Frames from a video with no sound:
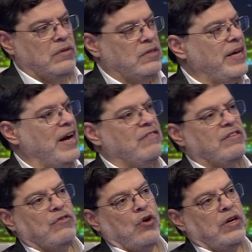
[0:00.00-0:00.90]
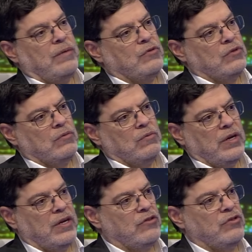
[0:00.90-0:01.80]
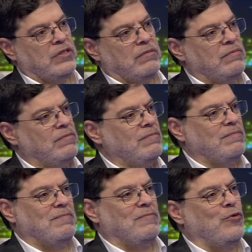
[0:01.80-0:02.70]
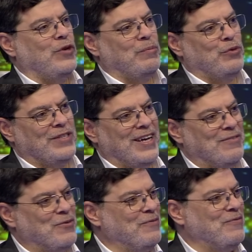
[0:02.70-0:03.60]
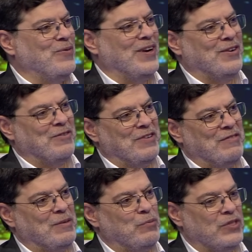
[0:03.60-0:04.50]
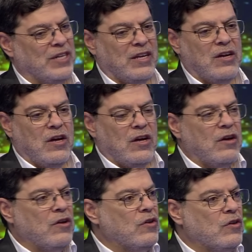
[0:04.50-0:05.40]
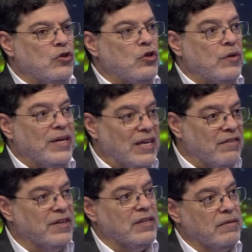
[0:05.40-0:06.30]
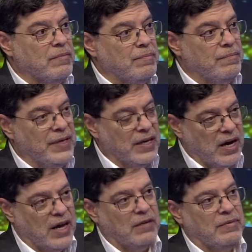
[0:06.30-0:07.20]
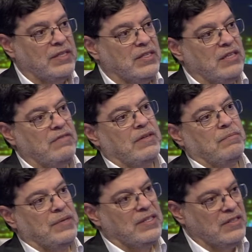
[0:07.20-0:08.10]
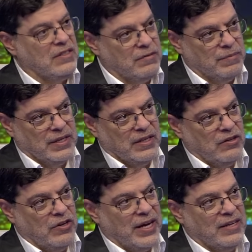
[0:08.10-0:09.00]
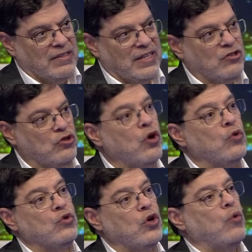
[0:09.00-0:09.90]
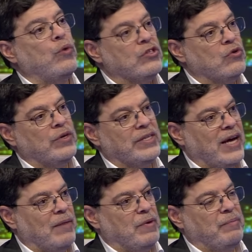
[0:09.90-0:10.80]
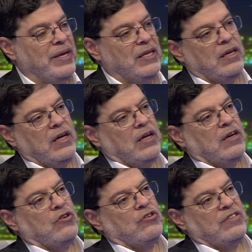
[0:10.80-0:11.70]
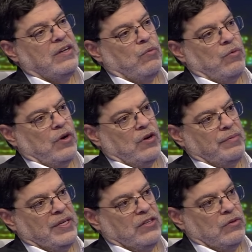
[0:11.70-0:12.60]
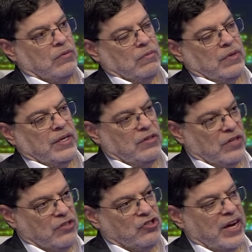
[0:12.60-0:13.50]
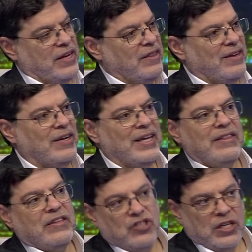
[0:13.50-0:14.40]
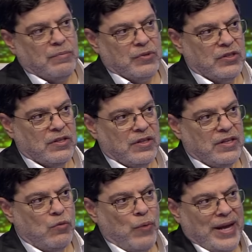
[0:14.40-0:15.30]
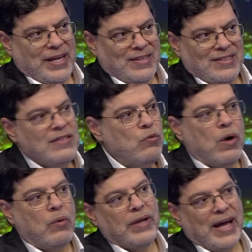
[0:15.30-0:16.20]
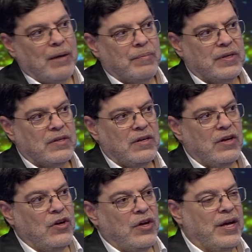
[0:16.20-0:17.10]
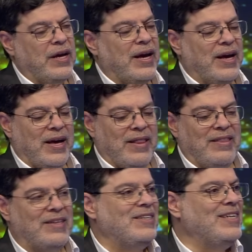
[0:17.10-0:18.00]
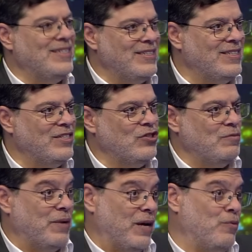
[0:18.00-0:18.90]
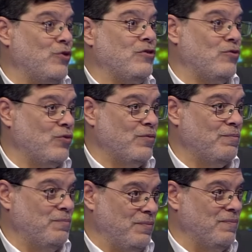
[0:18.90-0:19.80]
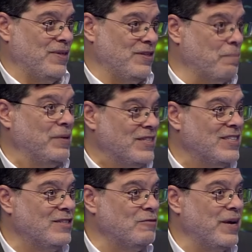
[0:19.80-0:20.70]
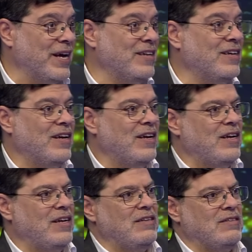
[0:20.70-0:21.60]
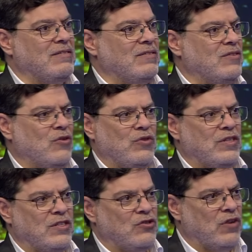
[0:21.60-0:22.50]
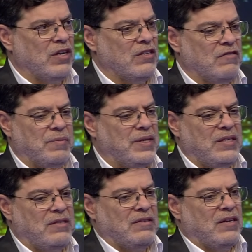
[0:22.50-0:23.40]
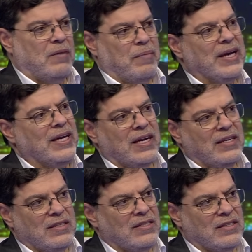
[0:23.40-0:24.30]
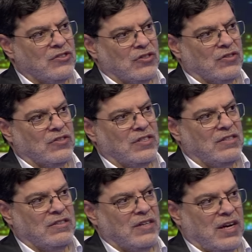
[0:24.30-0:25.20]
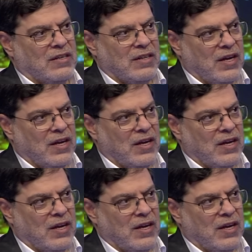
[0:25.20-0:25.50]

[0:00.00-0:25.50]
the tariffs have gone up to 140% or 150%. Even economists, even businessmen in the United States don't know what's going to happen. Many goods that are being in China, they're in the ships. They're waiting to see what will happen. This indecision by a person who is a businessman is totally destructive, but he's not making any decisions. He's not